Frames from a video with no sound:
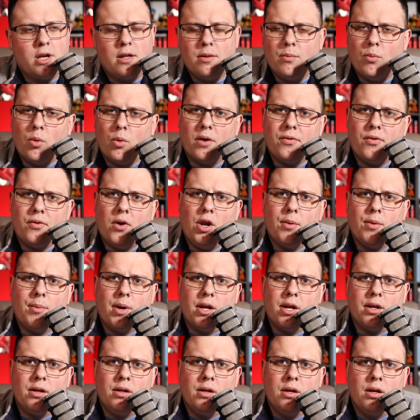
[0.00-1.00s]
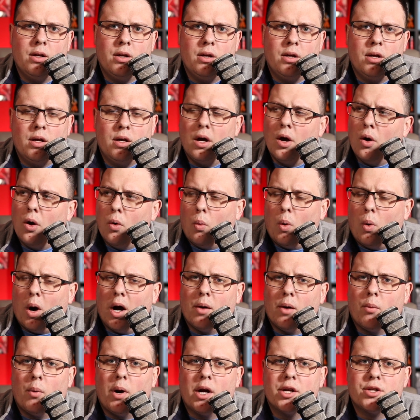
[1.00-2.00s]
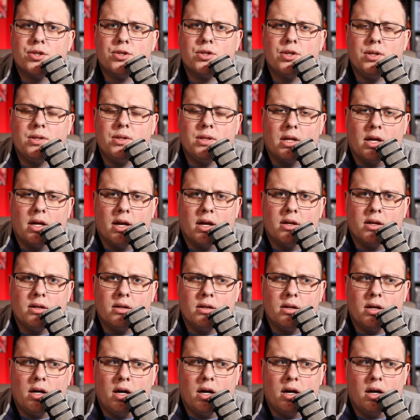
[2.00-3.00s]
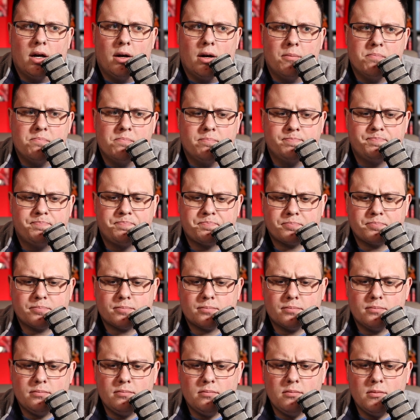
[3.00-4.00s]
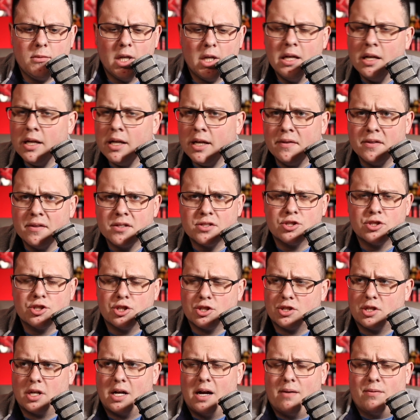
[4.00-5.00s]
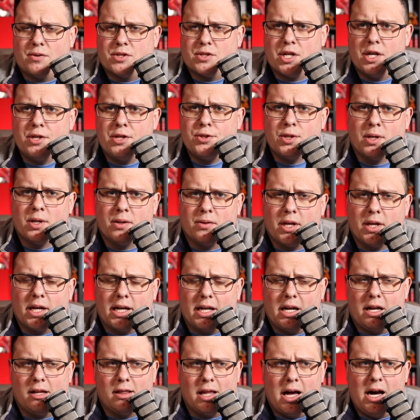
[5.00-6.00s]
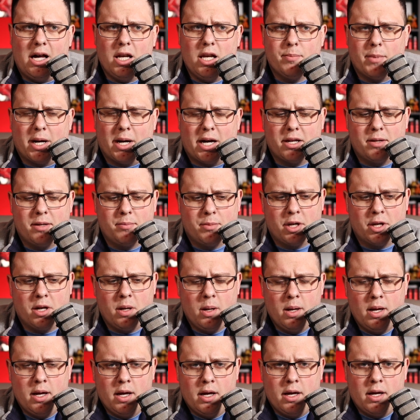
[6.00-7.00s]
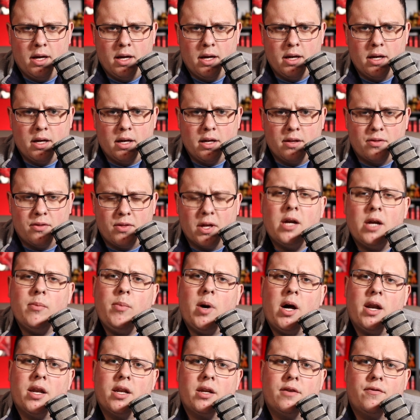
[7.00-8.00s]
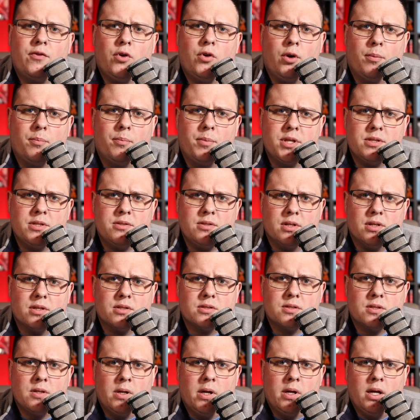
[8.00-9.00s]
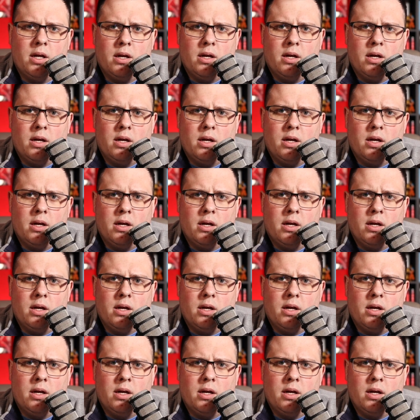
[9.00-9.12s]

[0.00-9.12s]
and the more i thought about it why why shouldn't they um, and again, this is just a conversation and thinking out loud about it, but think about it if you're a business.